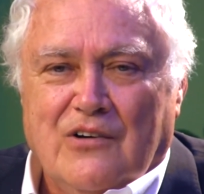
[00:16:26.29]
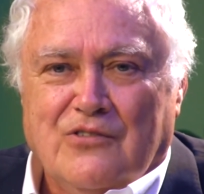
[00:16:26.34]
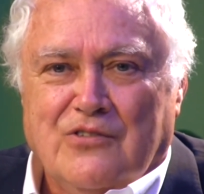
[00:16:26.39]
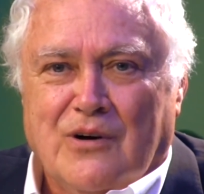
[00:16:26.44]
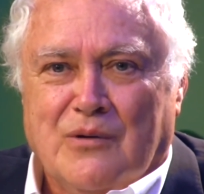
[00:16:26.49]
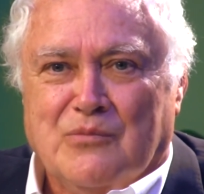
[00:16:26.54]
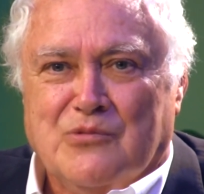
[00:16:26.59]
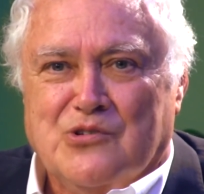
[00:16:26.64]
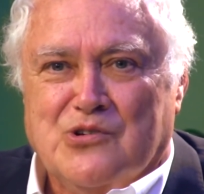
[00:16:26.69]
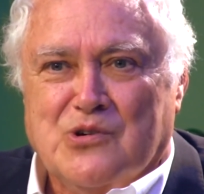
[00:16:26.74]

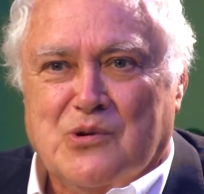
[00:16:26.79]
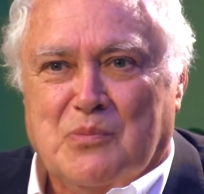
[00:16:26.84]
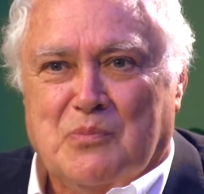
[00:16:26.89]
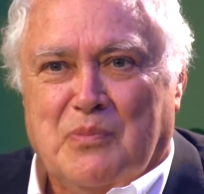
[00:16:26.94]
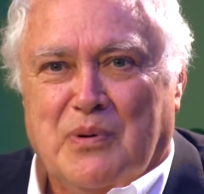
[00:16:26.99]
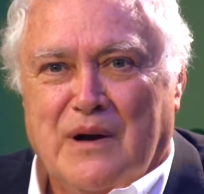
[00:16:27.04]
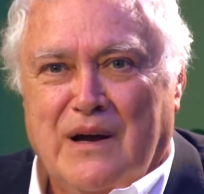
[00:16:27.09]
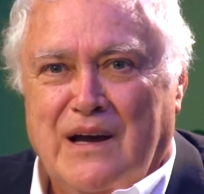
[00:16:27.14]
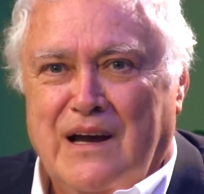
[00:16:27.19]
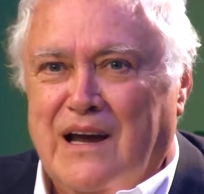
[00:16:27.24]
From
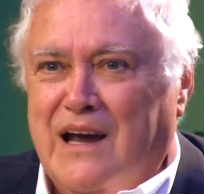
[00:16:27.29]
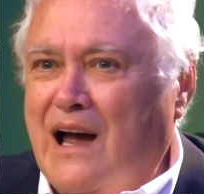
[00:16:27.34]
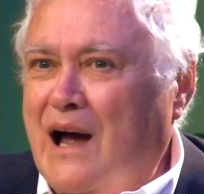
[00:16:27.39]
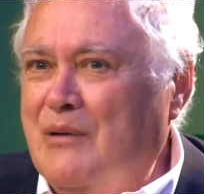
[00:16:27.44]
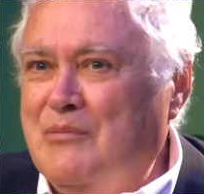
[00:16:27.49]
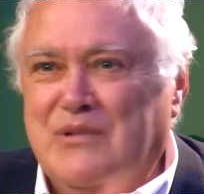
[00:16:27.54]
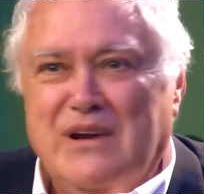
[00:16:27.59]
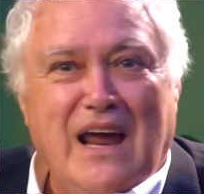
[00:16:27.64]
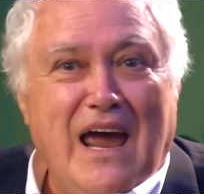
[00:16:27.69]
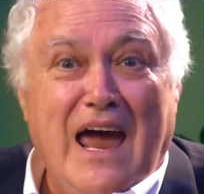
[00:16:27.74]
Japan,
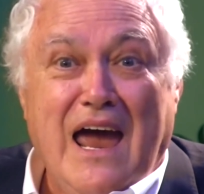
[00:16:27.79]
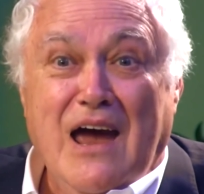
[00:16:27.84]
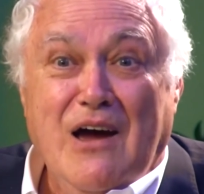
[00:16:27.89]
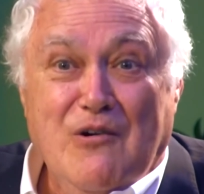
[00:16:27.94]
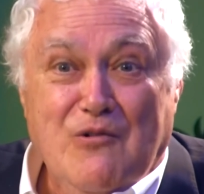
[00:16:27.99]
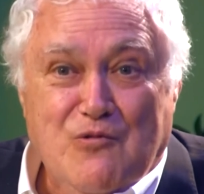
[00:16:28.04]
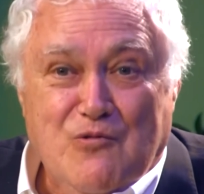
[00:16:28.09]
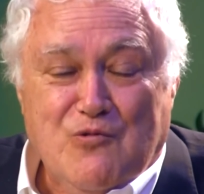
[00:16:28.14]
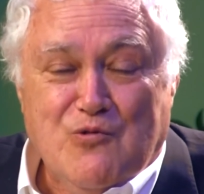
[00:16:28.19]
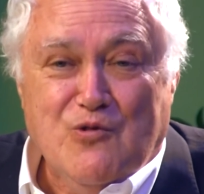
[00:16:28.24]
I mean,
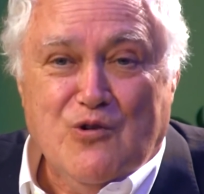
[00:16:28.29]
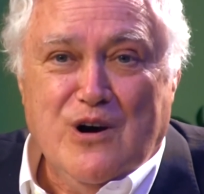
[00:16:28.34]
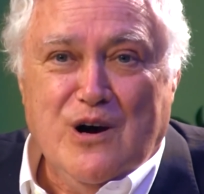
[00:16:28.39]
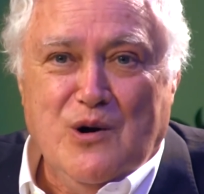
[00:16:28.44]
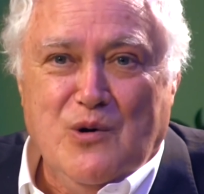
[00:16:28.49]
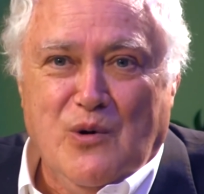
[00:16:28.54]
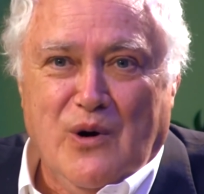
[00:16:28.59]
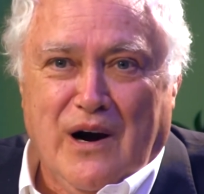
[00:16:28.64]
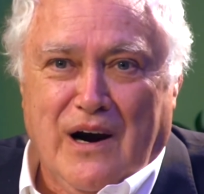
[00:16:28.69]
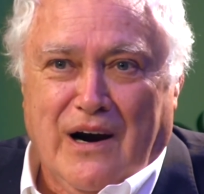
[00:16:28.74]

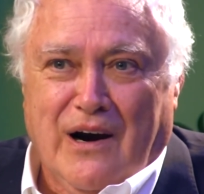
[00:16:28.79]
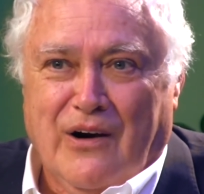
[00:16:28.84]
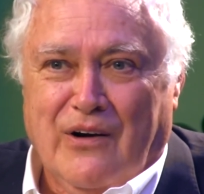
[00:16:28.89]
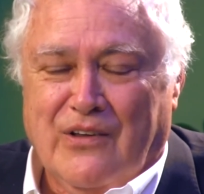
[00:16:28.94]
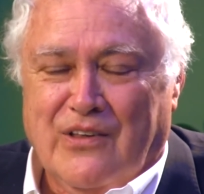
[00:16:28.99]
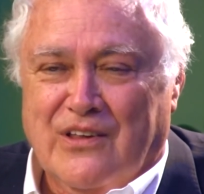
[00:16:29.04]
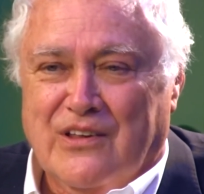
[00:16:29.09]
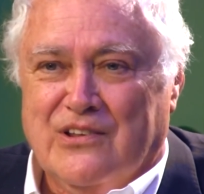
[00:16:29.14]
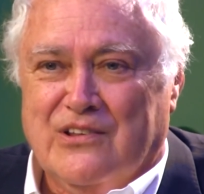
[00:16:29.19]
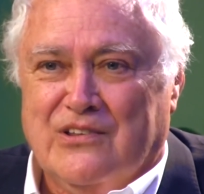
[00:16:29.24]

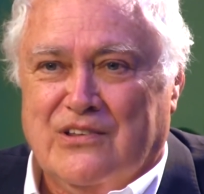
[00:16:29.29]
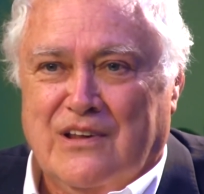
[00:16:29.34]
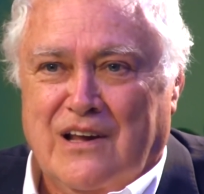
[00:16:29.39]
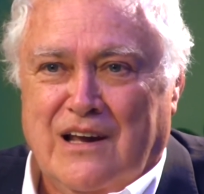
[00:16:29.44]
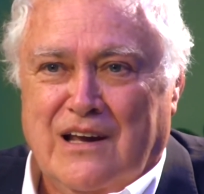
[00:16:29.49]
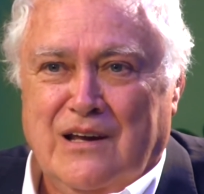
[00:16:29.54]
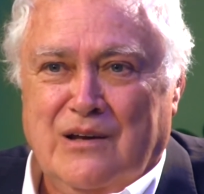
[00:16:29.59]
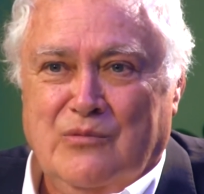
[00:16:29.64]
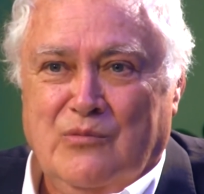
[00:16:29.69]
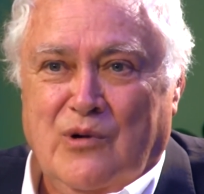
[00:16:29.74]
everywhere the
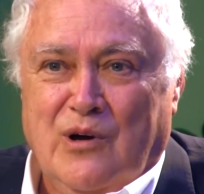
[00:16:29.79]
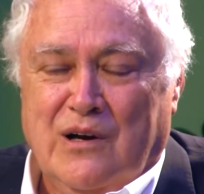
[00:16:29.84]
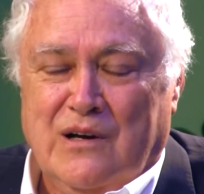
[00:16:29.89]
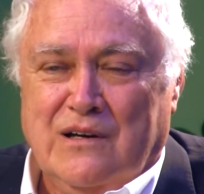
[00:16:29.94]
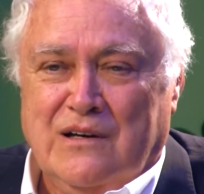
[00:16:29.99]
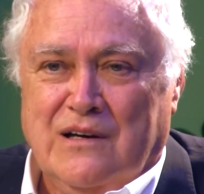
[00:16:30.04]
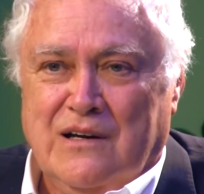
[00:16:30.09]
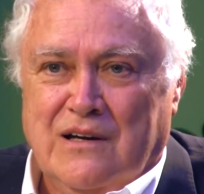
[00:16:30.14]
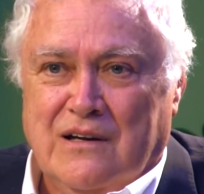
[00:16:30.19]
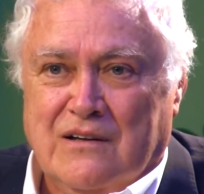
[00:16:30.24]
same
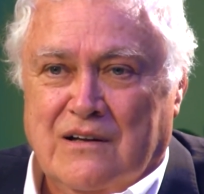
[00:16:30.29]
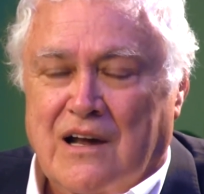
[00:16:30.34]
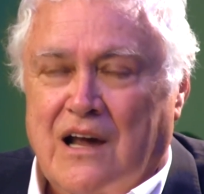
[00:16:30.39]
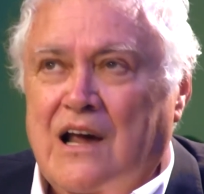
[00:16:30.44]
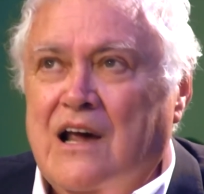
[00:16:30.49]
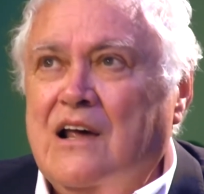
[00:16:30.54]
idea.